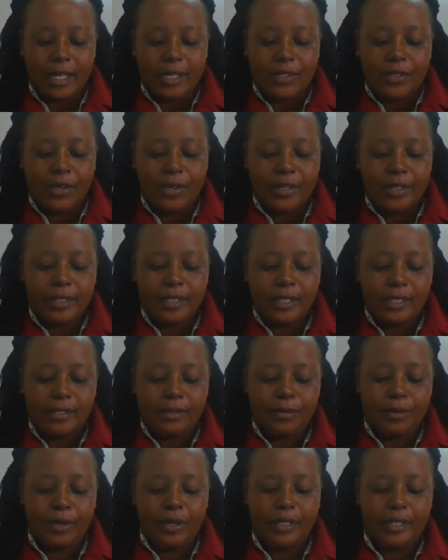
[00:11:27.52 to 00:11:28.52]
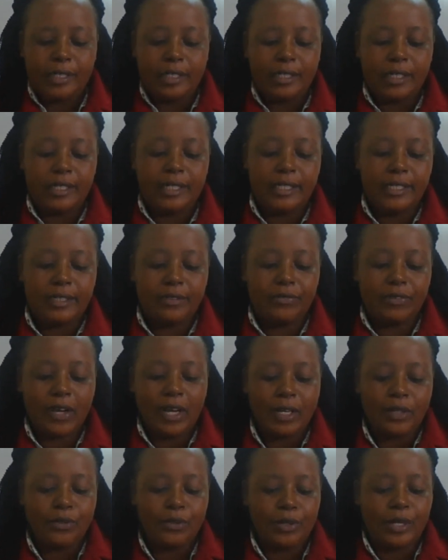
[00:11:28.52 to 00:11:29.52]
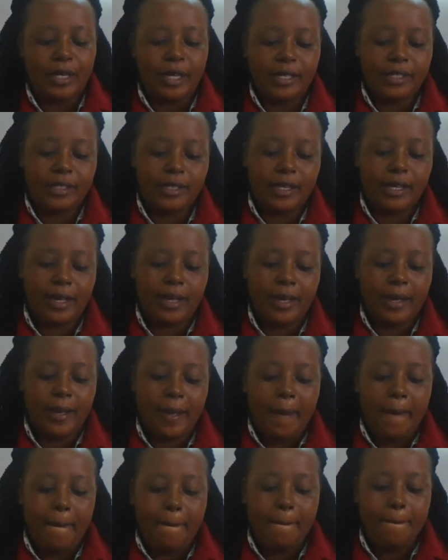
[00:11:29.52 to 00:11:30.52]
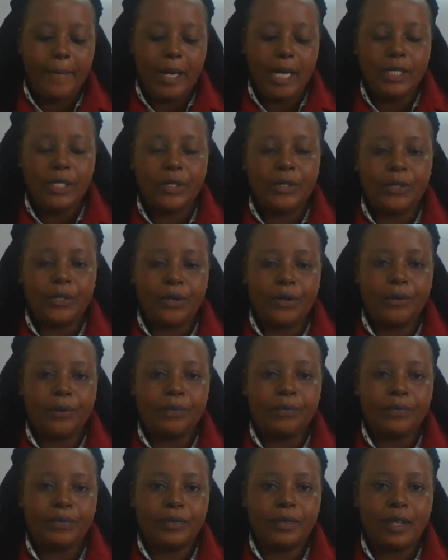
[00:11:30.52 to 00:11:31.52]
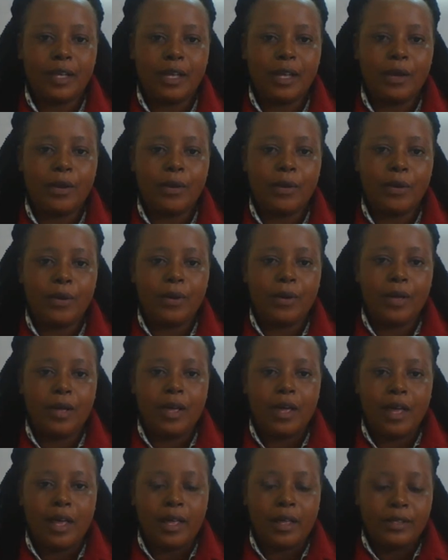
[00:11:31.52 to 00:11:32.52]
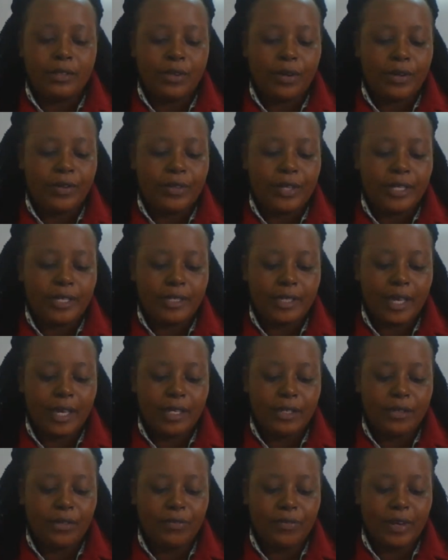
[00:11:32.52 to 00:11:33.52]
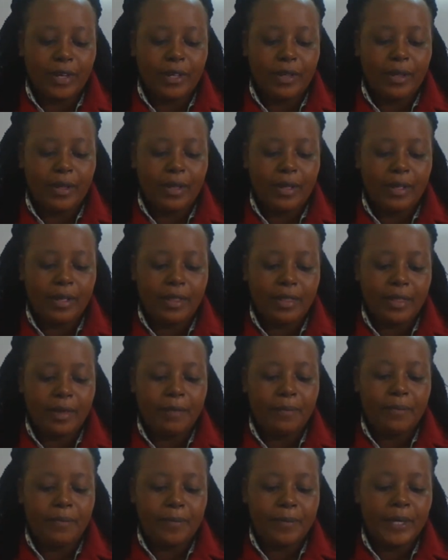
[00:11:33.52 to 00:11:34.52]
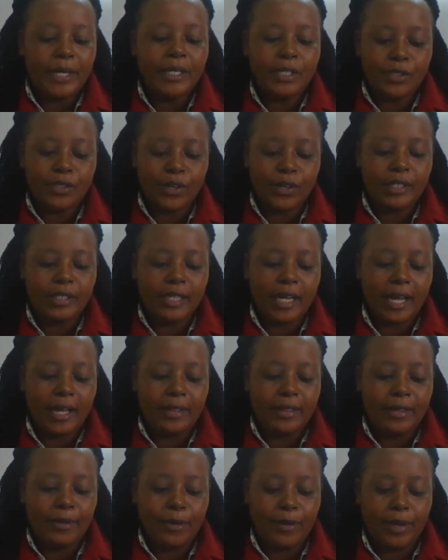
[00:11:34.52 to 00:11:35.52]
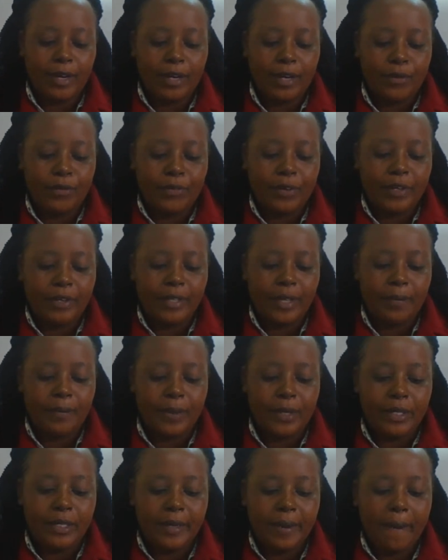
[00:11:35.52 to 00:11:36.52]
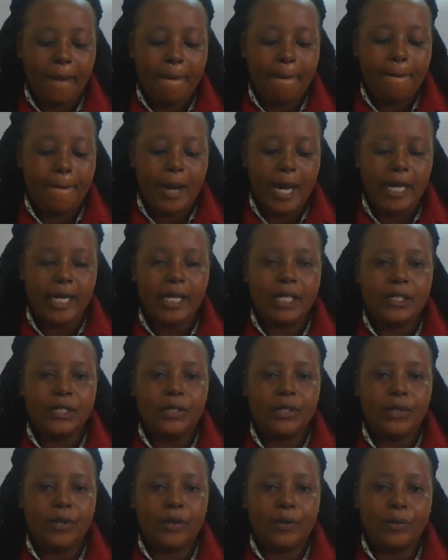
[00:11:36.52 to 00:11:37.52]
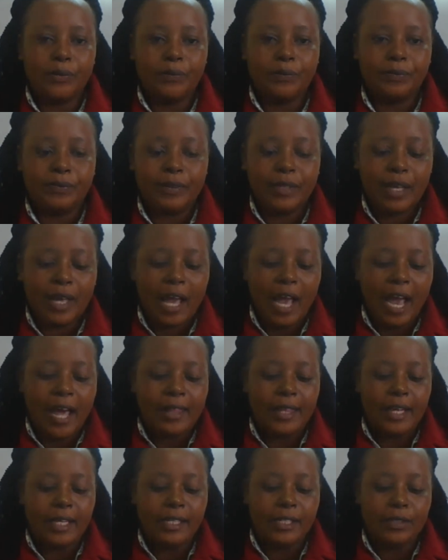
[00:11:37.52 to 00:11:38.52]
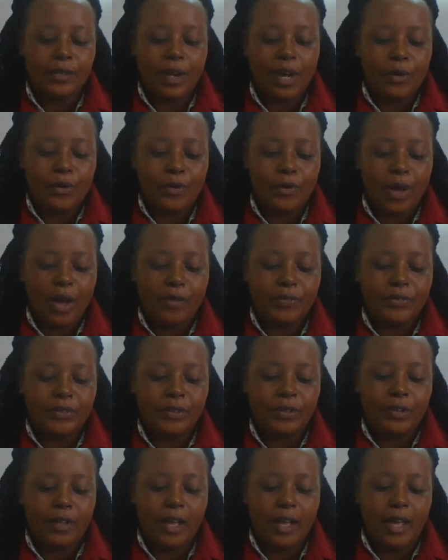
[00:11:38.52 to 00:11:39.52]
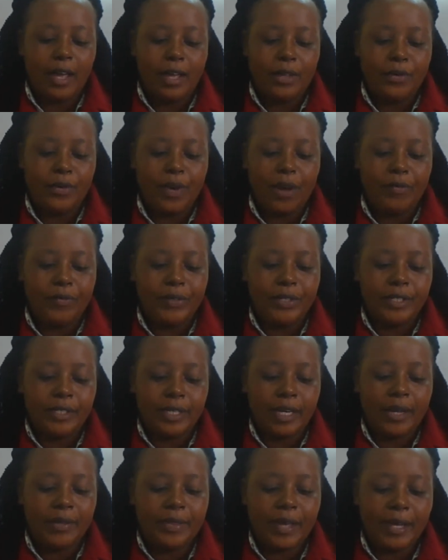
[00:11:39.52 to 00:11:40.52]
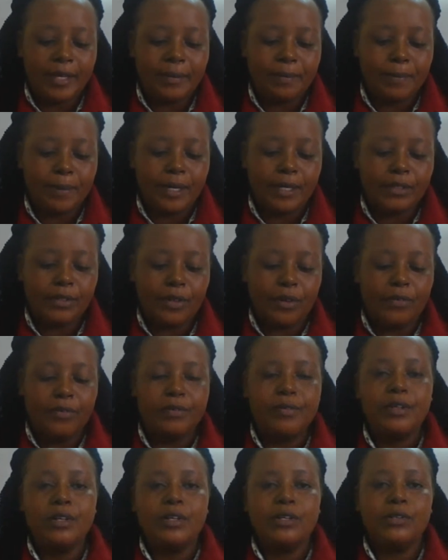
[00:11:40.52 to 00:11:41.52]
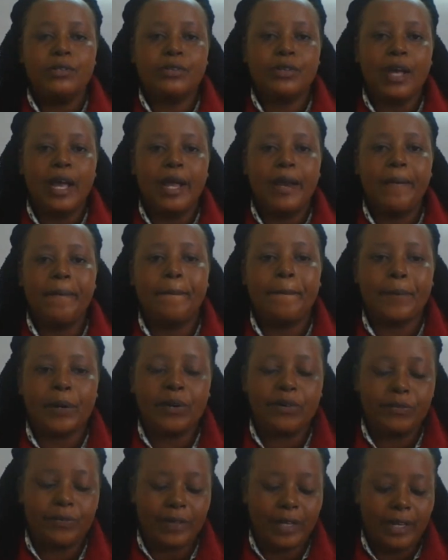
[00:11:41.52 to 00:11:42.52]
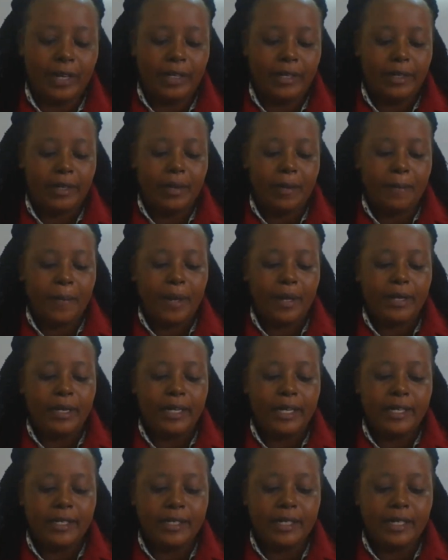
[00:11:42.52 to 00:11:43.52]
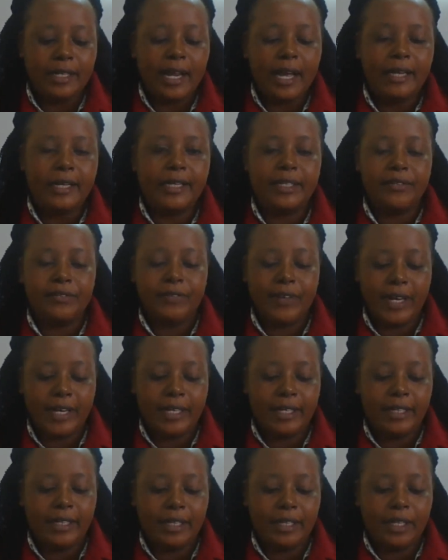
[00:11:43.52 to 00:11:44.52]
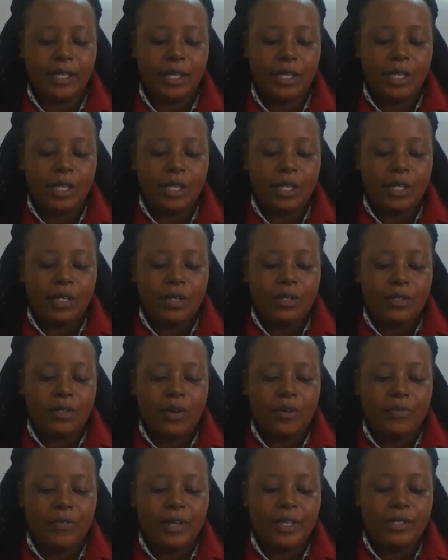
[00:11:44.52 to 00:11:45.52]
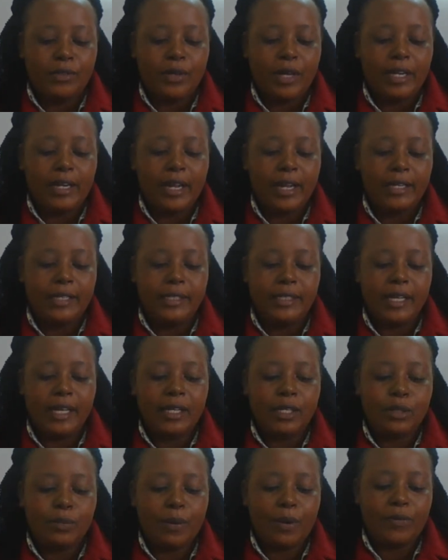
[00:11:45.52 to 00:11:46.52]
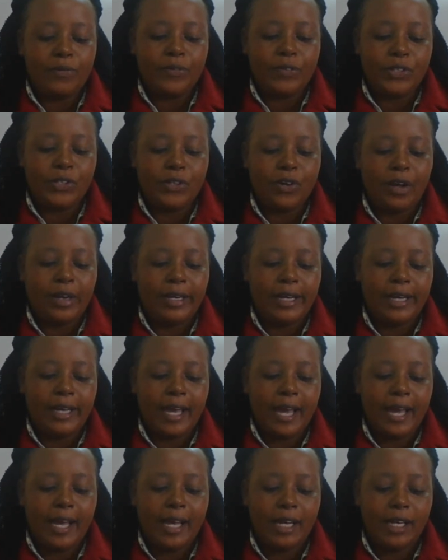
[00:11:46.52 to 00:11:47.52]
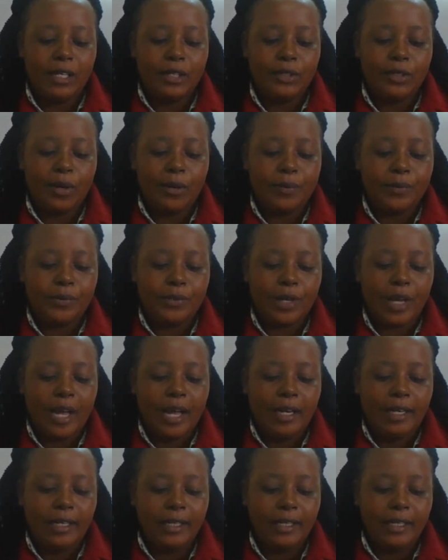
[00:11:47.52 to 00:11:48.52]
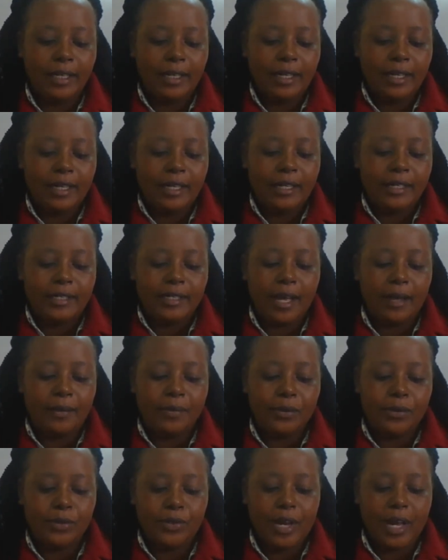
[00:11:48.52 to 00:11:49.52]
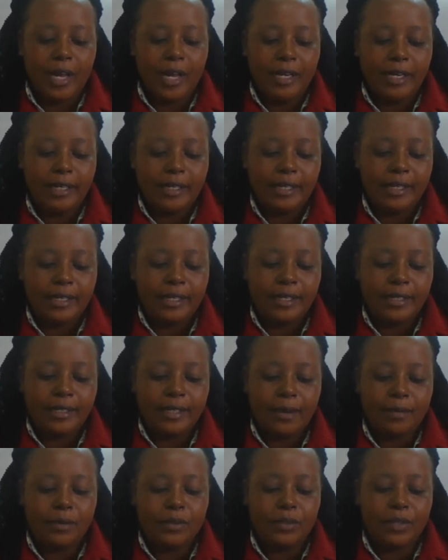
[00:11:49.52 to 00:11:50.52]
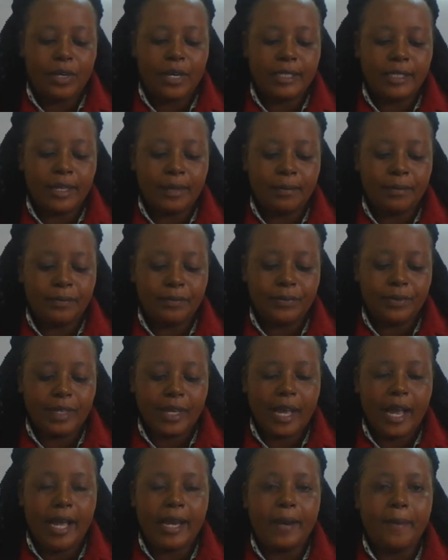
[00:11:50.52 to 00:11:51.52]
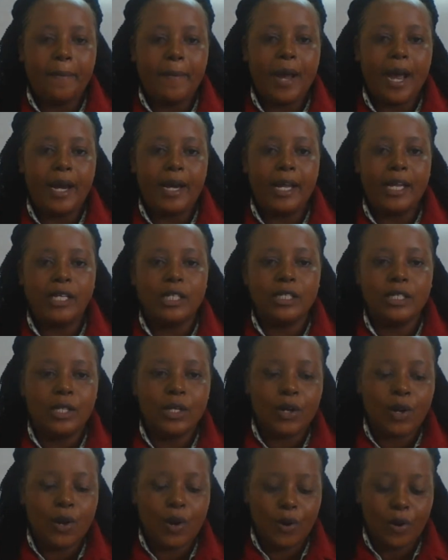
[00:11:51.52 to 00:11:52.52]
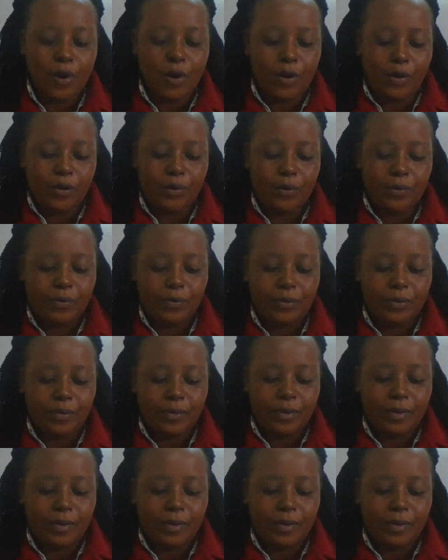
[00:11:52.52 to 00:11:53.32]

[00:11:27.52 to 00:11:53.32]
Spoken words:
So it is what? It is referred to as the bedrock. So in this case, you find the big stones and you find them in parent rock. And that's now you have described that part of soil profile by listing and dividing. So first one, it says superficial layer, topsoil, subsoil, substratum, and the parent rock.